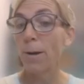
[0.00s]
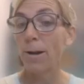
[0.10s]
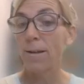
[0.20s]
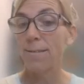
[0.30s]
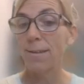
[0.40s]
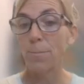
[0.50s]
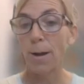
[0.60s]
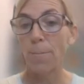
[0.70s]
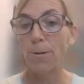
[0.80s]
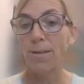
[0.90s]
areas on a
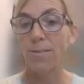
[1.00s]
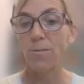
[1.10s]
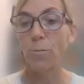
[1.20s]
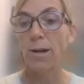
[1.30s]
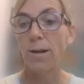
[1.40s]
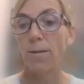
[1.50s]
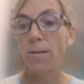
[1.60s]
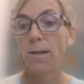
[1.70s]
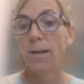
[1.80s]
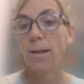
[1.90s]
property as well.
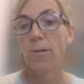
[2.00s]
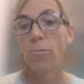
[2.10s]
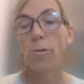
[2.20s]
We